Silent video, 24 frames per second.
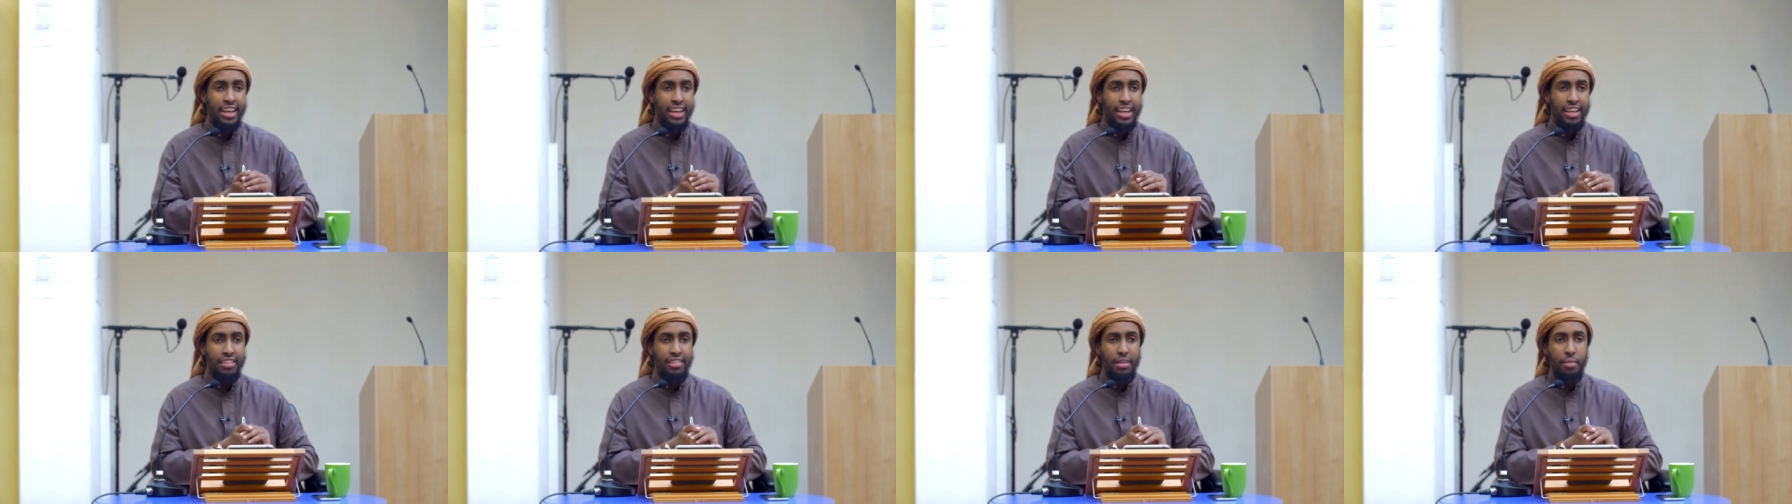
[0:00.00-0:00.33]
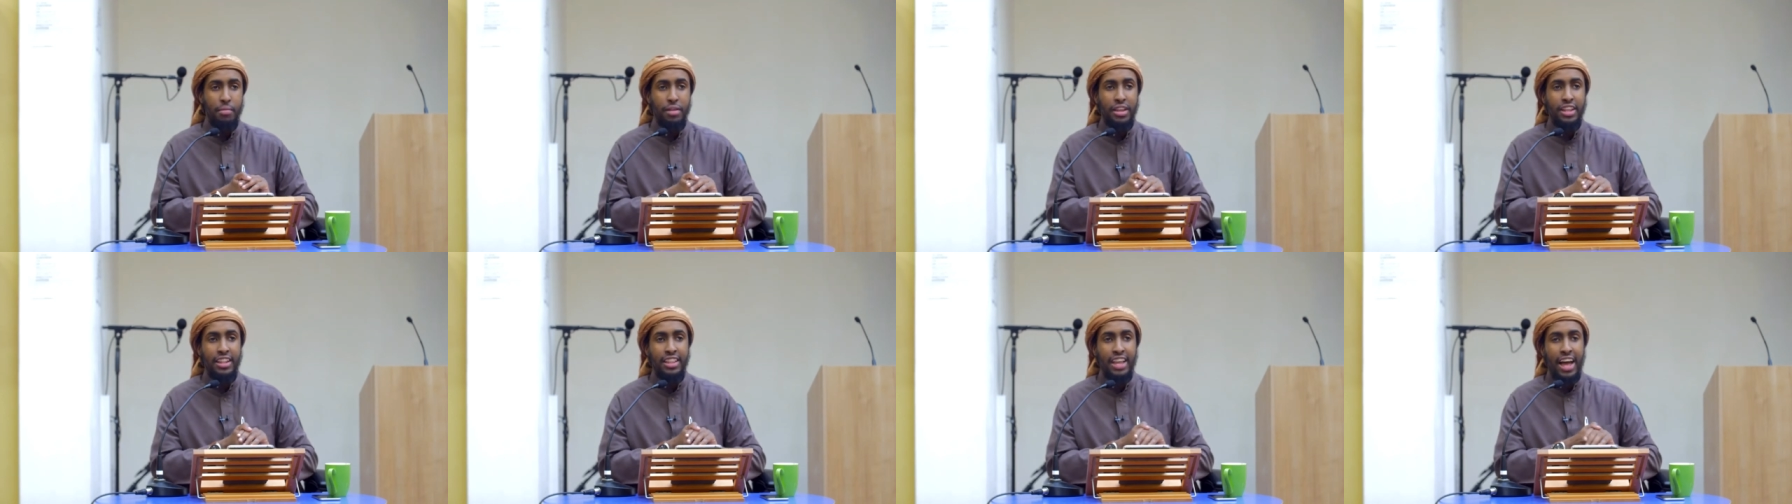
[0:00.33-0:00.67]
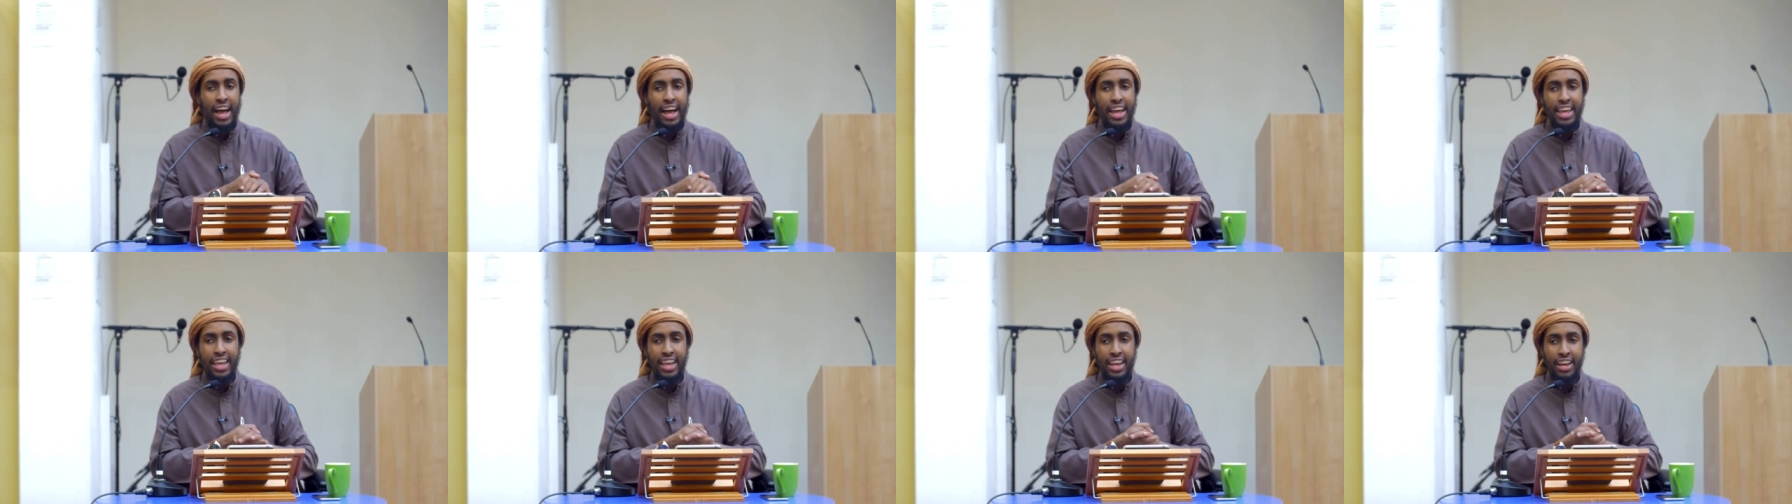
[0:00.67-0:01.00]
and somebody
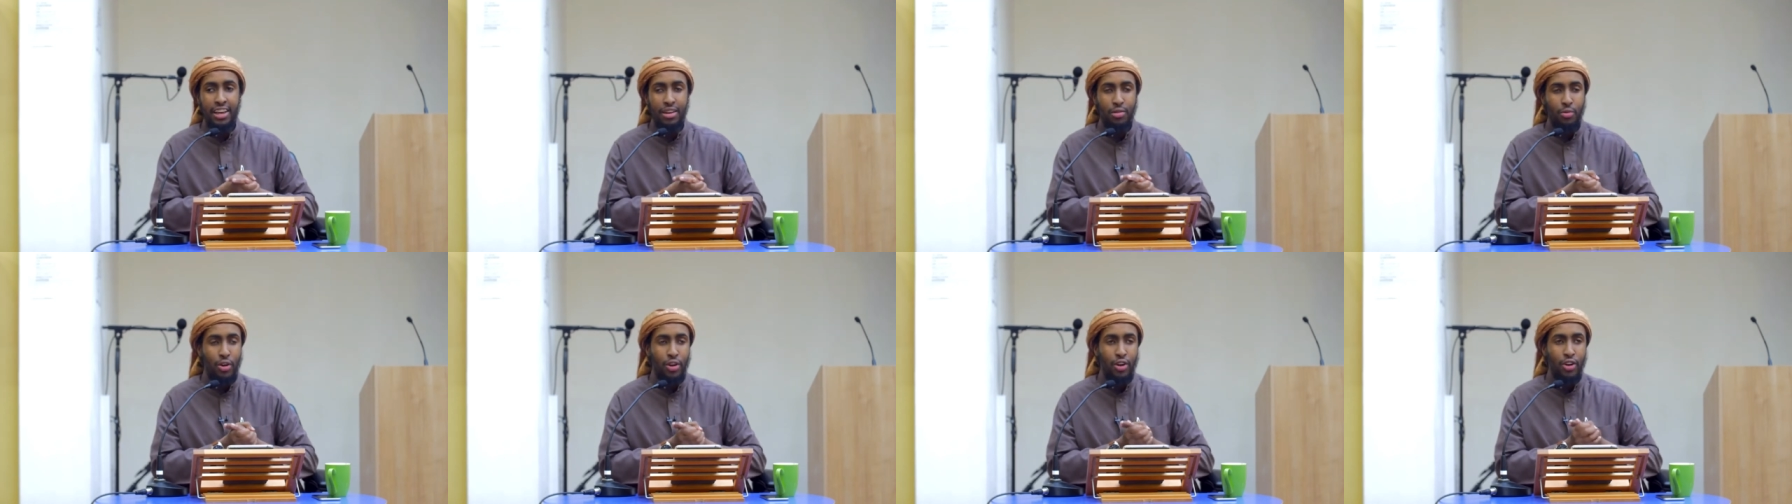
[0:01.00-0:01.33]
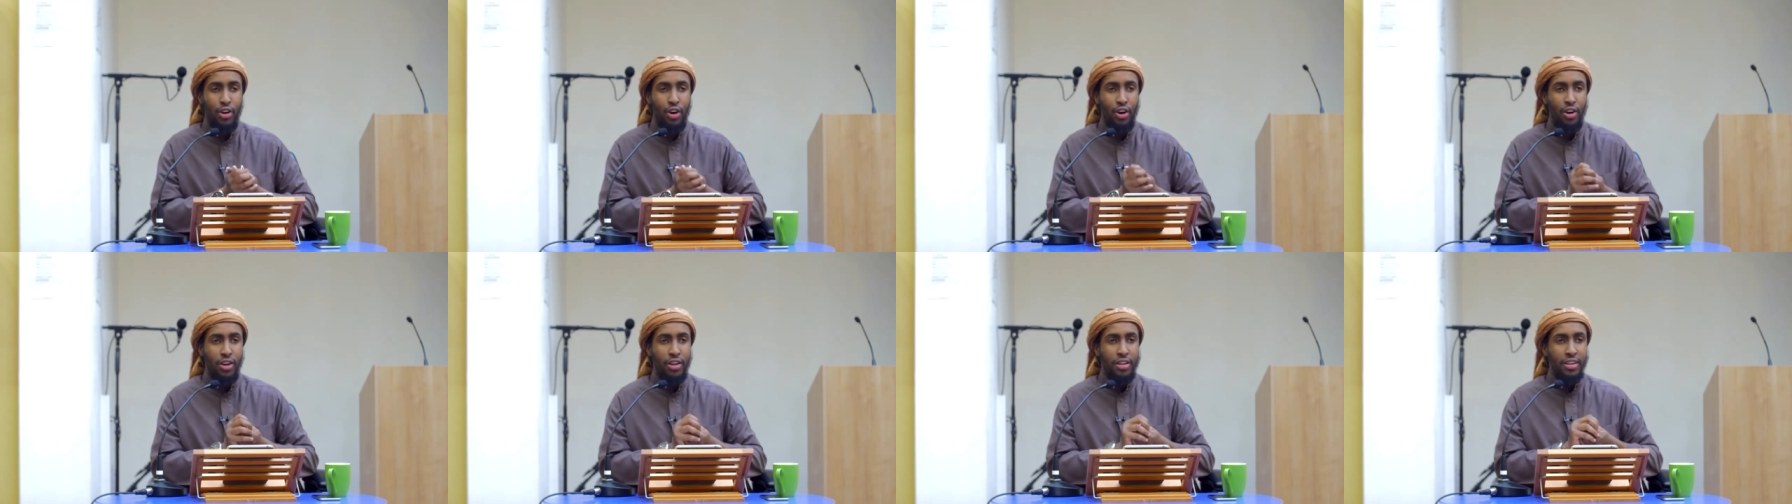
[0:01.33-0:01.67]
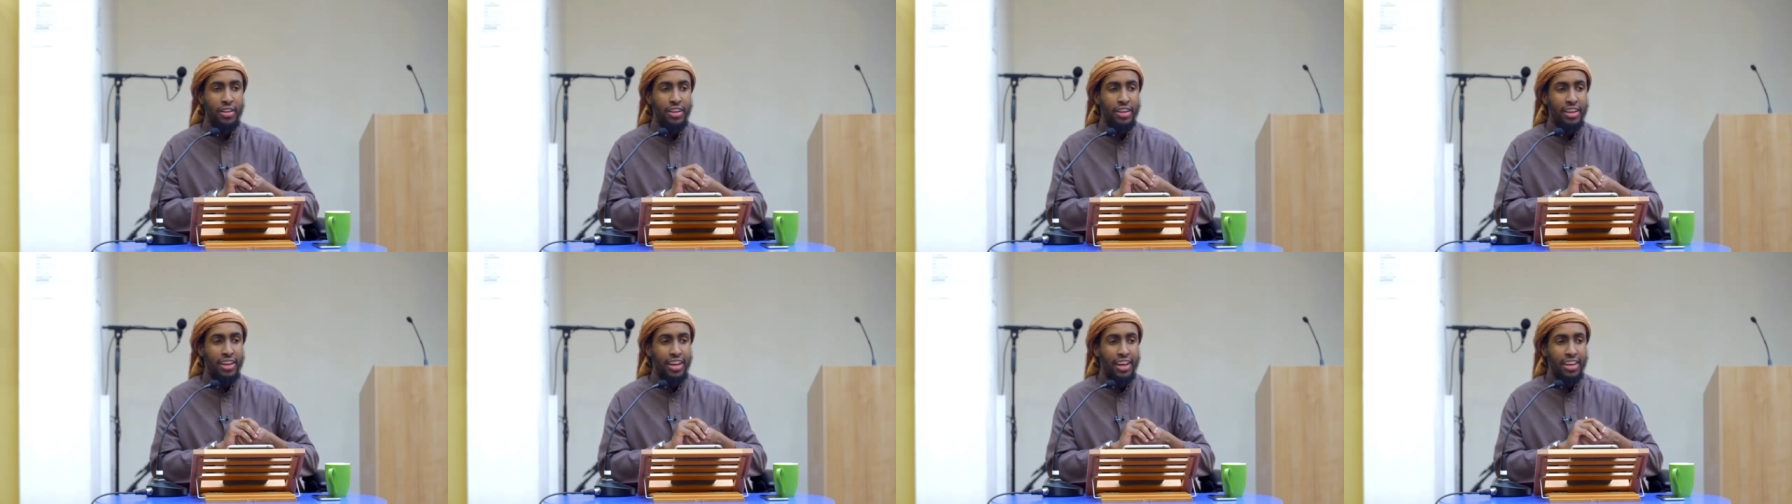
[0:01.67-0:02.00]
dying and
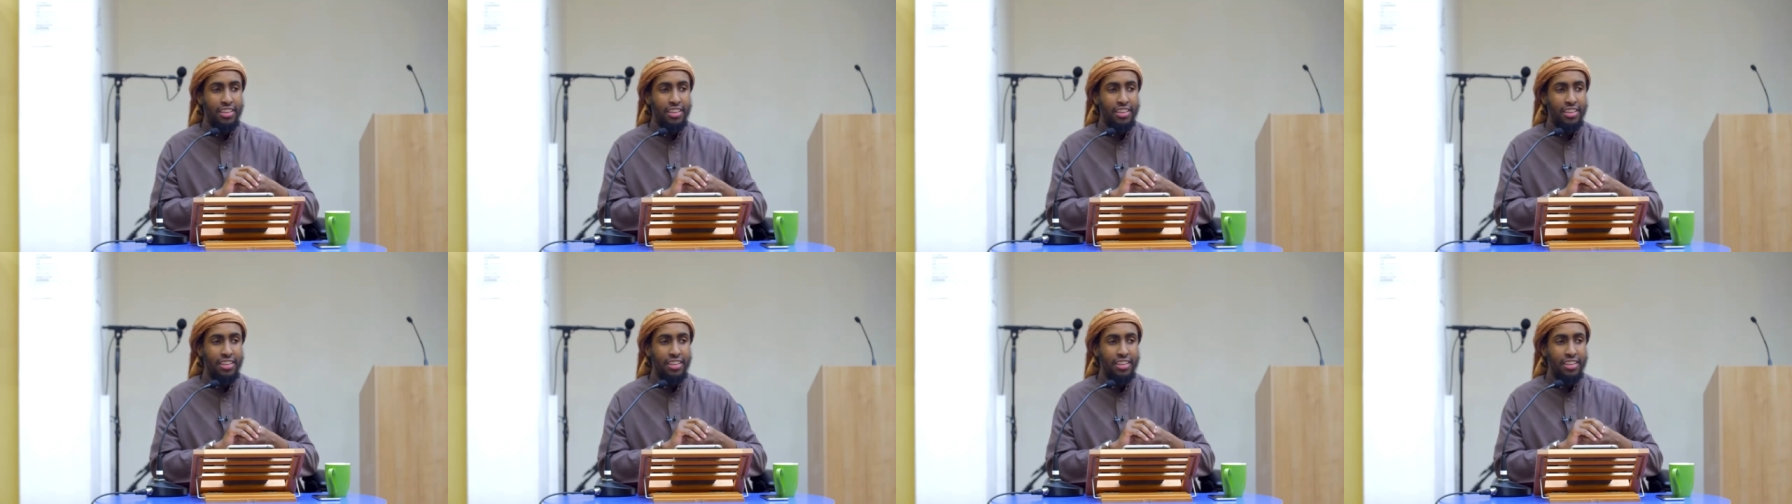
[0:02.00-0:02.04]
whatnot